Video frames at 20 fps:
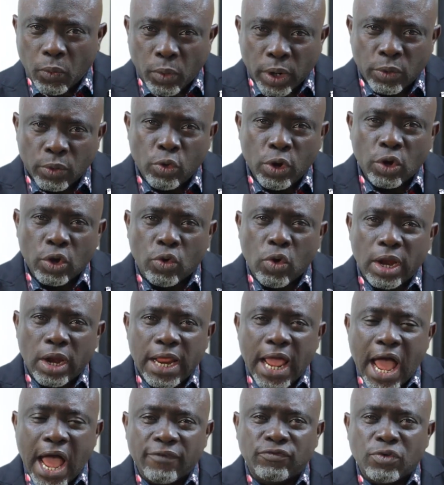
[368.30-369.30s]
We will
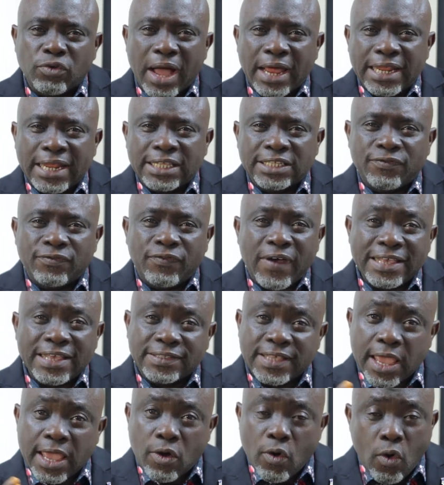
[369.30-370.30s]
equally have to identify
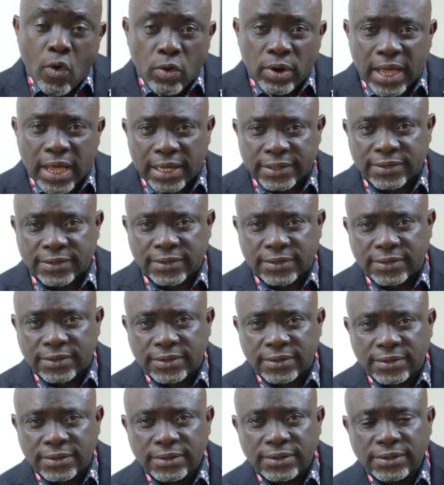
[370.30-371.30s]

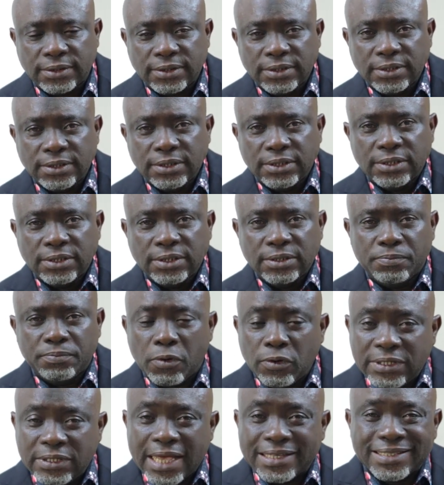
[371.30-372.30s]
stakeholders,
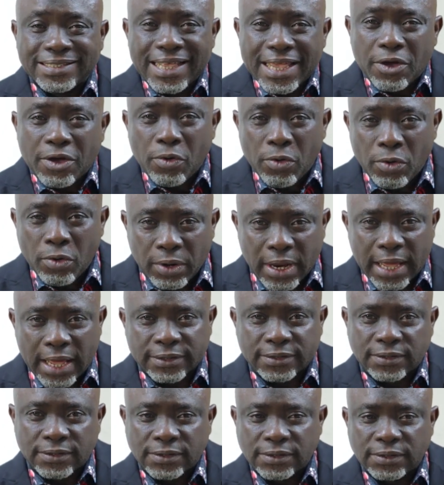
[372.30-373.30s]
project
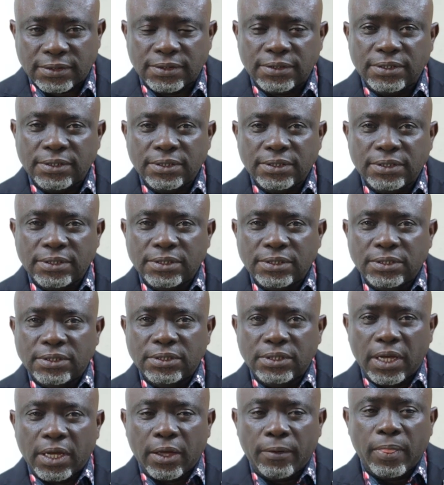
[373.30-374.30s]
stakeholders,
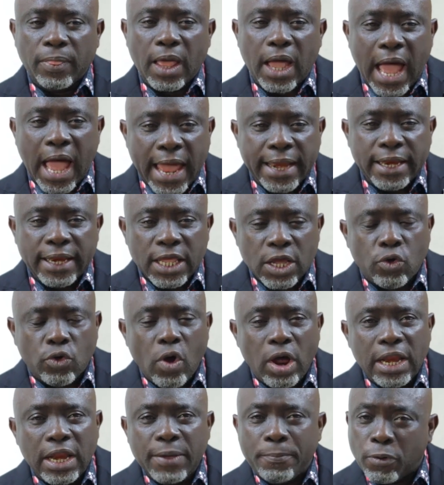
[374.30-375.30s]
and
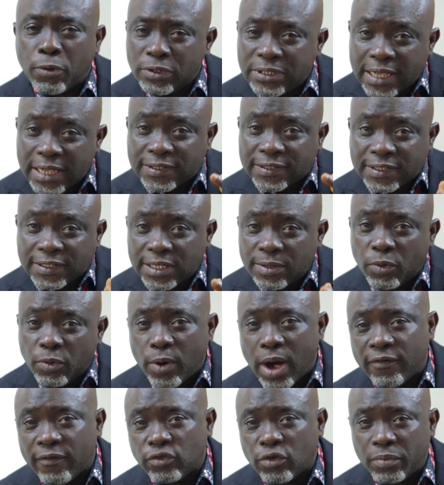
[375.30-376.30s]
equally project team
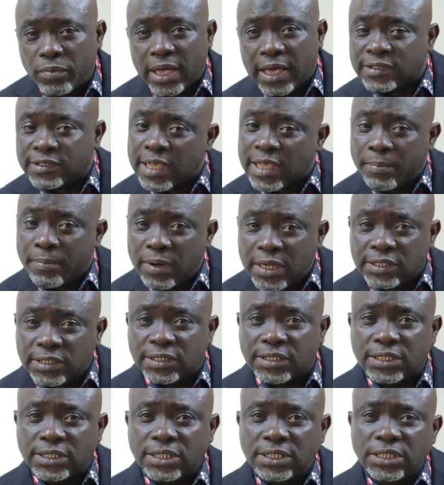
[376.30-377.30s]
will have to be
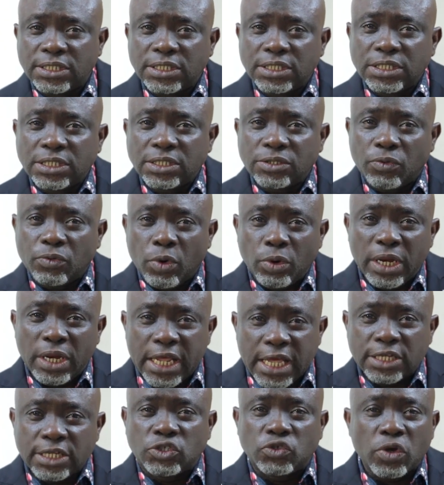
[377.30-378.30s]
established. We
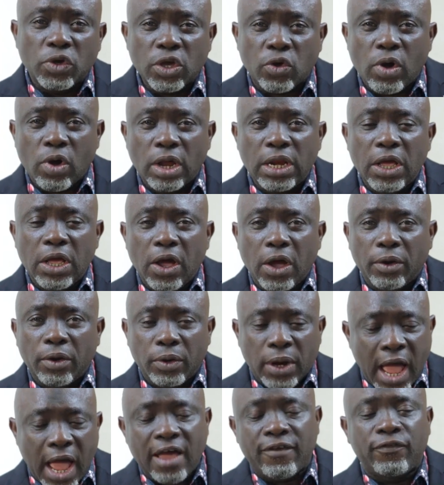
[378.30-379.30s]
need to equally
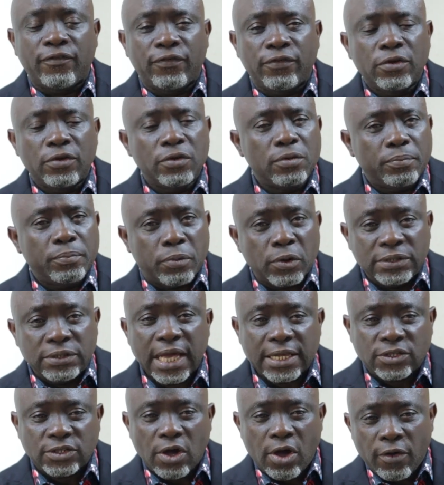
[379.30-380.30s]
have
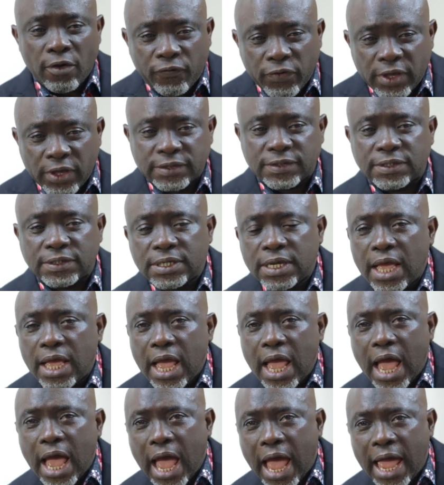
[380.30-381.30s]
project office
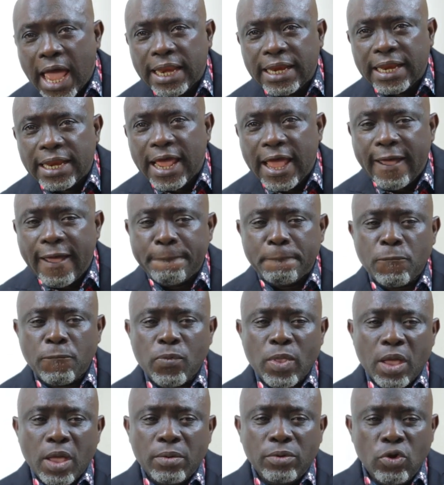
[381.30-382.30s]
and
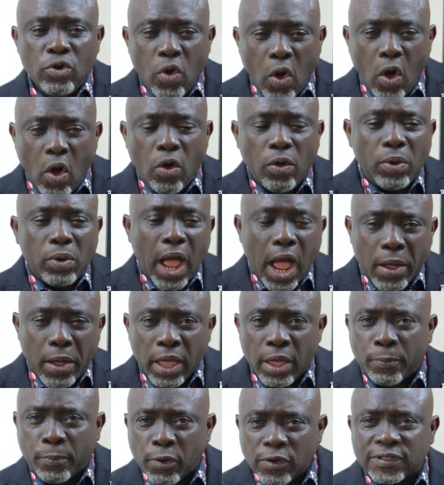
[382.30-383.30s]
know
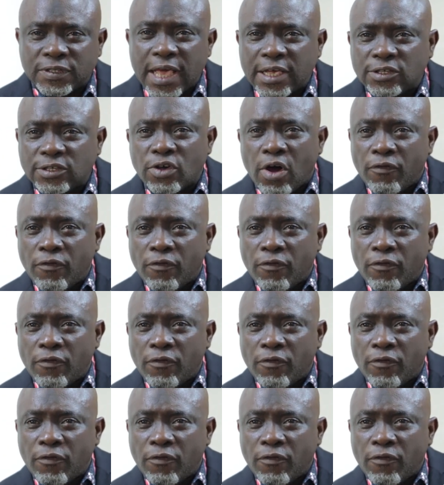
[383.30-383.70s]
a process